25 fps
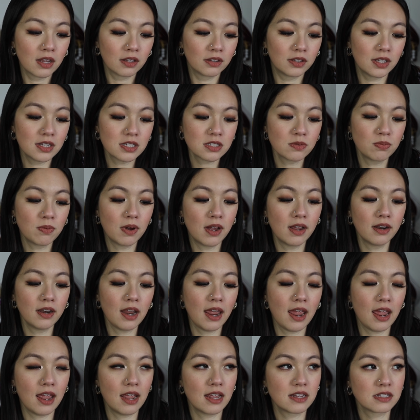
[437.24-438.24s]
This one
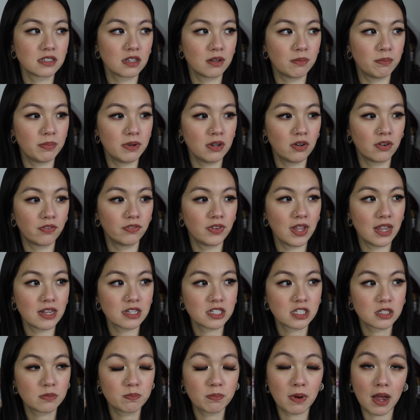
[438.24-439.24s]
has a bit of that
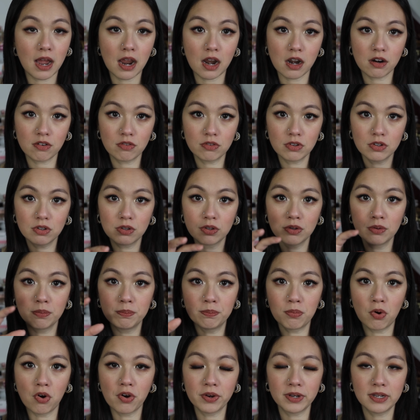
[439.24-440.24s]
spiral
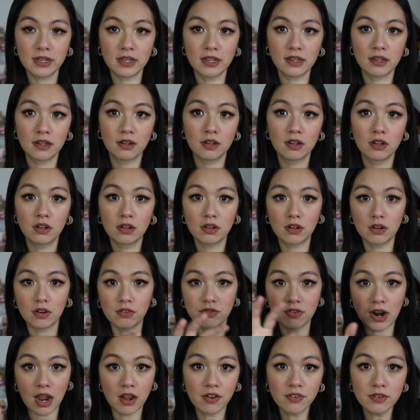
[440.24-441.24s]
border
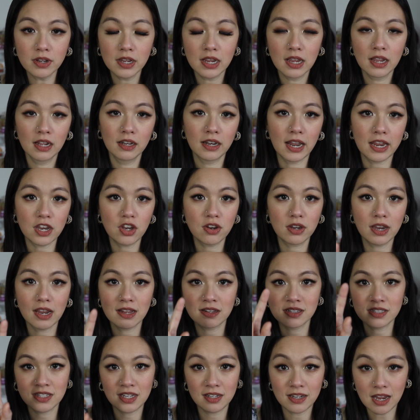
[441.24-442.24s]
around, like you
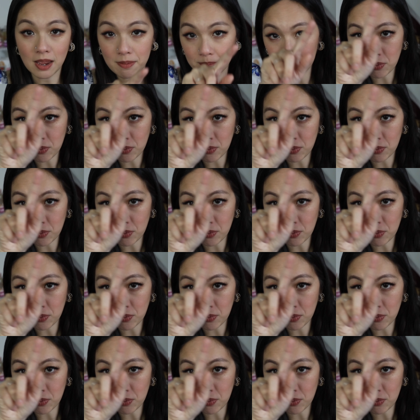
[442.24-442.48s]
can see that